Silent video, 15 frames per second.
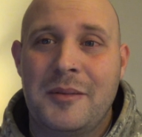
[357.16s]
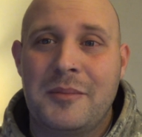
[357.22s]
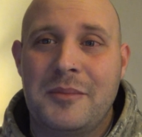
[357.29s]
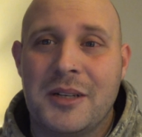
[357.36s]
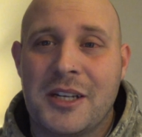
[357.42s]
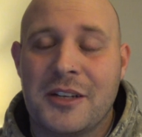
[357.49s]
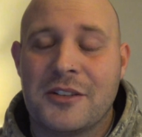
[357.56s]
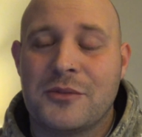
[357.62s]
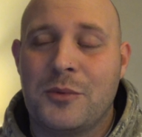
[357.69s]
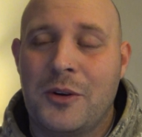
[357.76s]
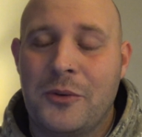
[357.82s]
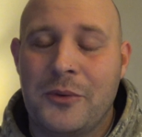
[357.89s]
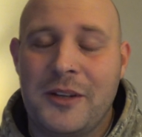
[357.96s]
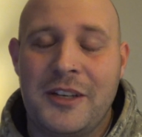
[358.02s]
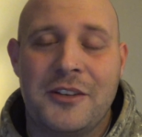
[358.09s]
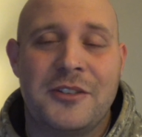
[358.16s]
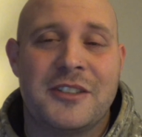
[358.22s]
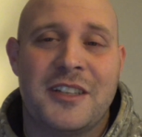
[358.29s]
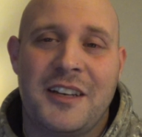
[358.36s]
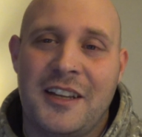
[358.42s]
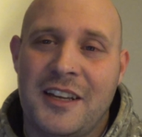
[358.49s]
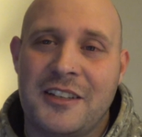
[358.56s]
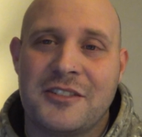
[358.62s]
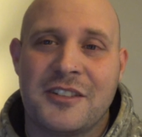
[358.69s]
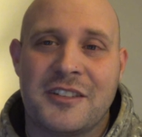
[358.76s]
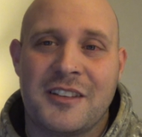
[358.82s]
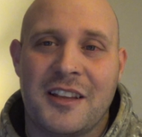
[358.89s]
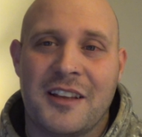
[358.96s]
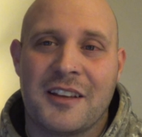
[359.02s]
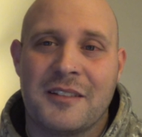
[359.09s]
Because what we do is a dangerous
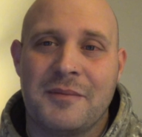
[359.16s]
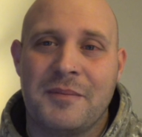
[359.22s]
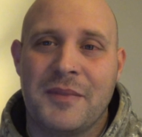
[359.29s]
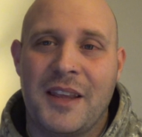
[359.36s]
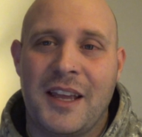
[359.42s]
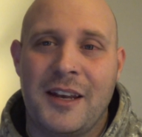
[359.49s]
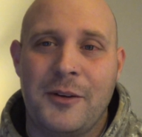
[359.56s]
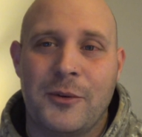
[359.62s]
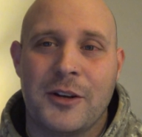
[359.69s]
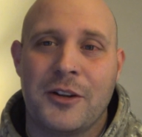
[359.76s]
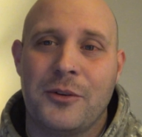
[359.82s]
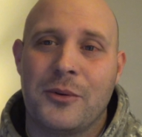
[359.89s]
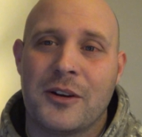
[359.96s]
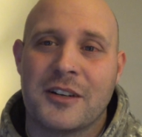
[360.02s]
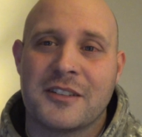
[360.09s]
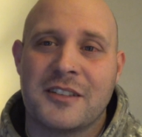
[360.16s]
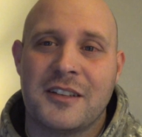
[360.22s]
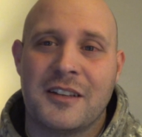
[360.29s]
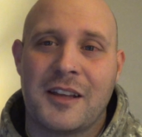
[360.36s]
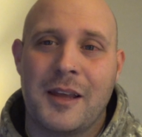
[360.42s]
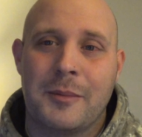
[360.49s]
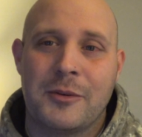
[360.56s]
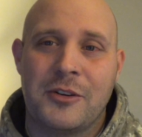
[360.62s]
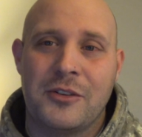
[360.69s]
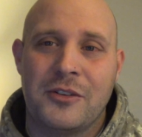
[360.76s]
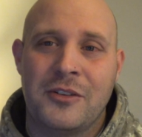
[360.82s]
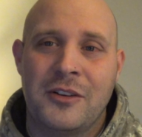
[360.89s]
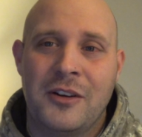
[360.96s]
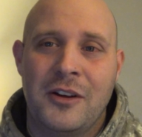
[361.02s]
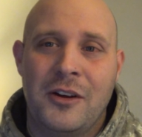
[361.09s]
thing. Anyone who works in the
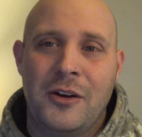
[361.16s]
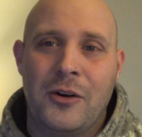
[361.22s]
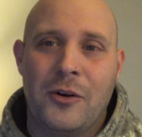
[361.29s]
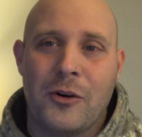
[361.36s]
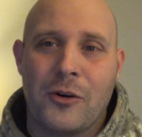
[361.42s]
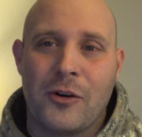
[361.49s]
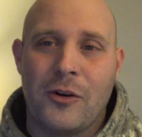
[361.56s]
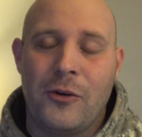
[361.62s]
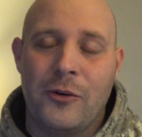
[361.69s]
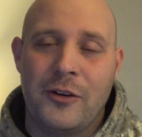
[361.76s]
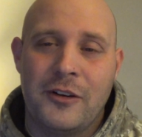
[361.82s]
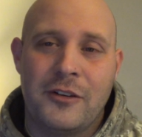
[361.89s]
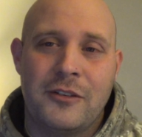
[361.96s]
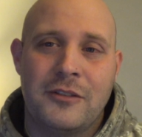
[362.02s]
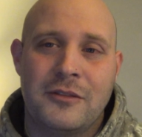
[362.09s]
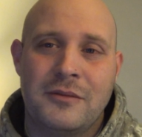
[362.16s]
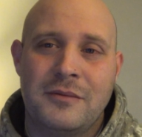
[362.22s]
chemical or oil